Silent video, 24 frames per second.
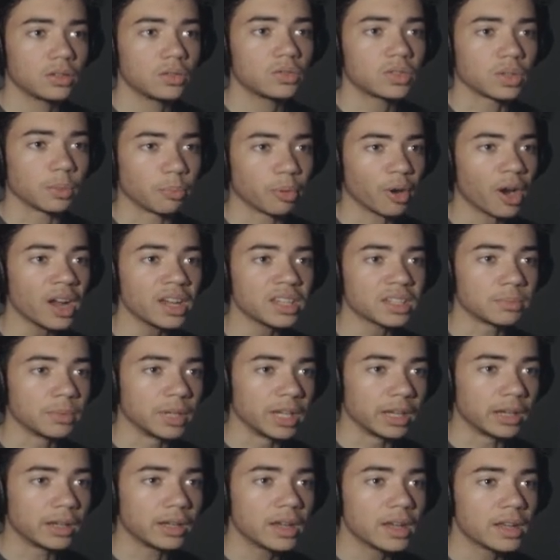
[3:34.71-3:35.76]
You surprised
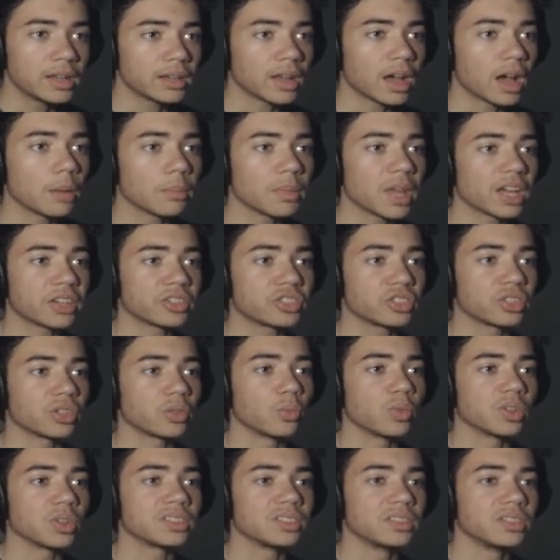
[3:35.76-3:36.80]
me. Now I'm not sure
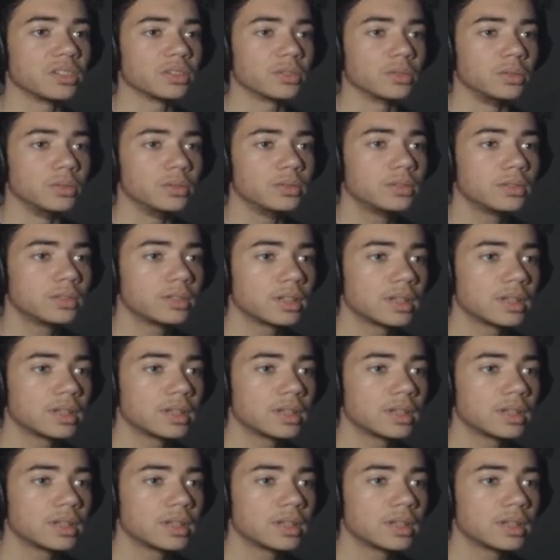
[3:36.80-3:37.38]
what to do.